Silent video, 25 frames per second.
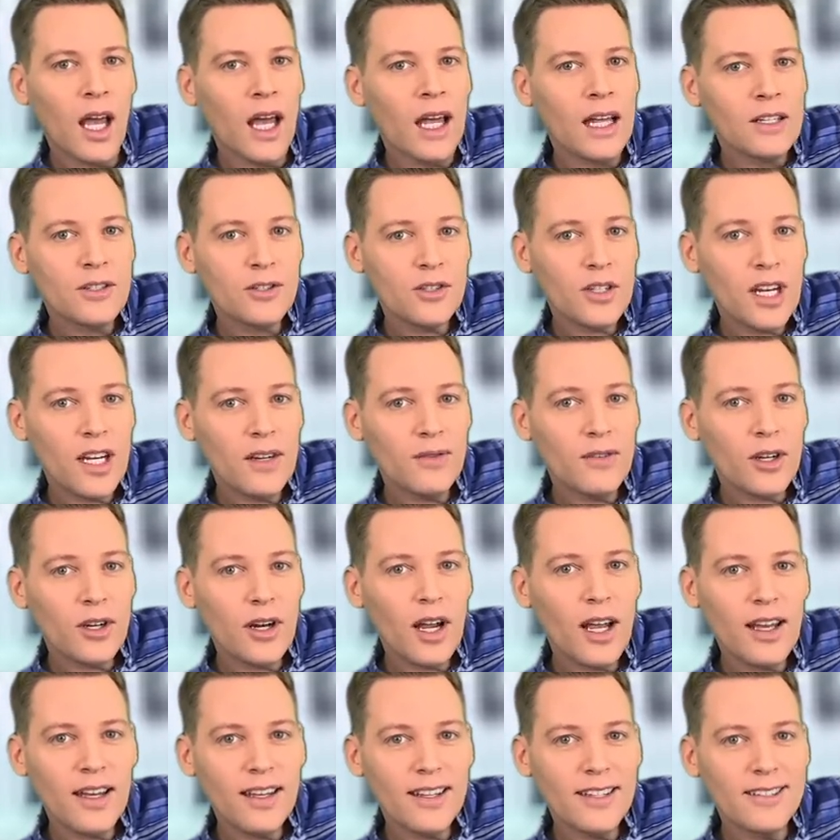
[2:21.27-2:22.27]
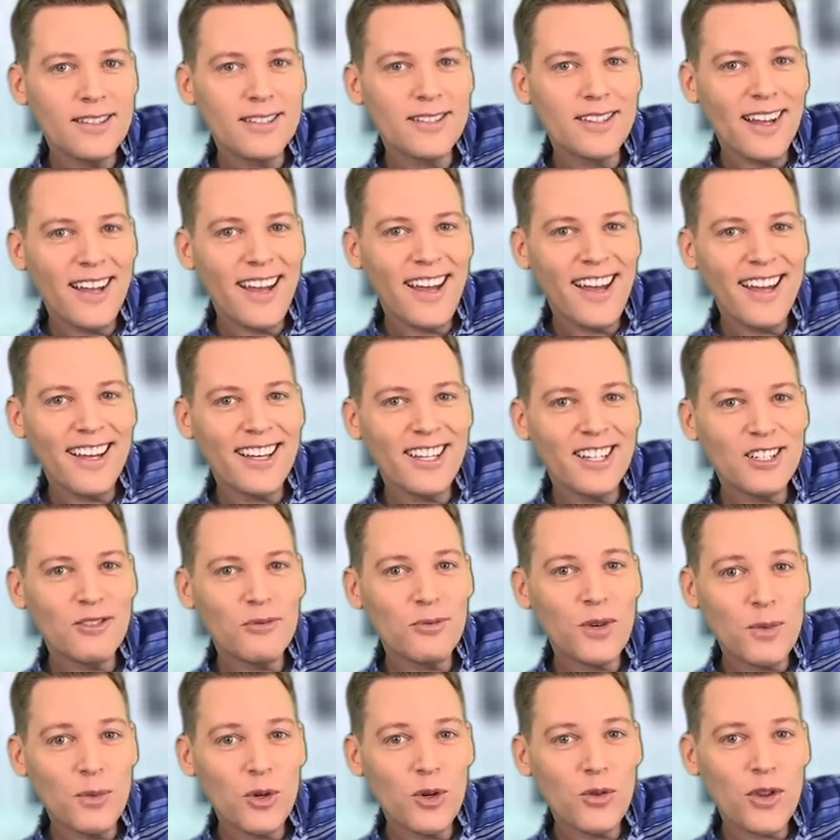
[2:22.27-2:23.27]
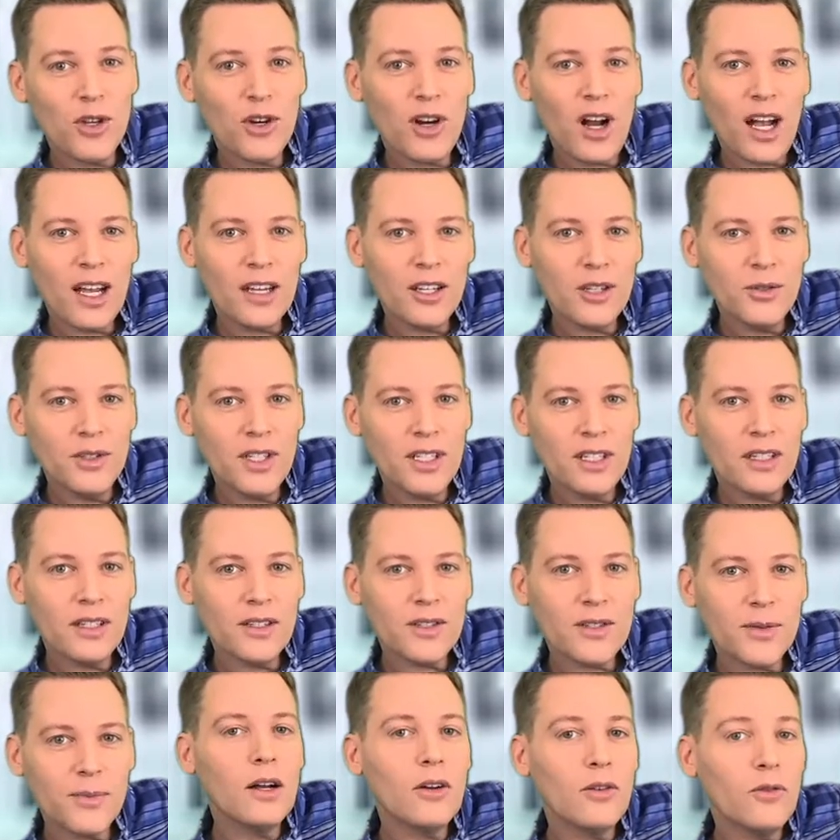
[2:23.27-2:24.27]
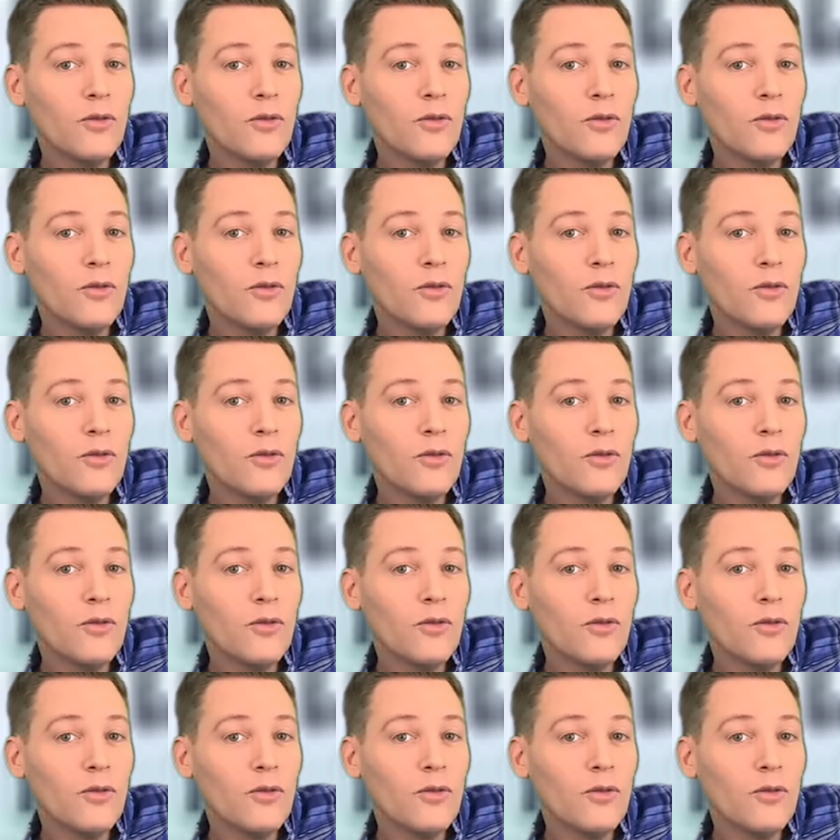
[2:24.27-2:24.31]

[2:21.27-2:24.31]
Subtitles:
shaved their heads, and removed their IUDs.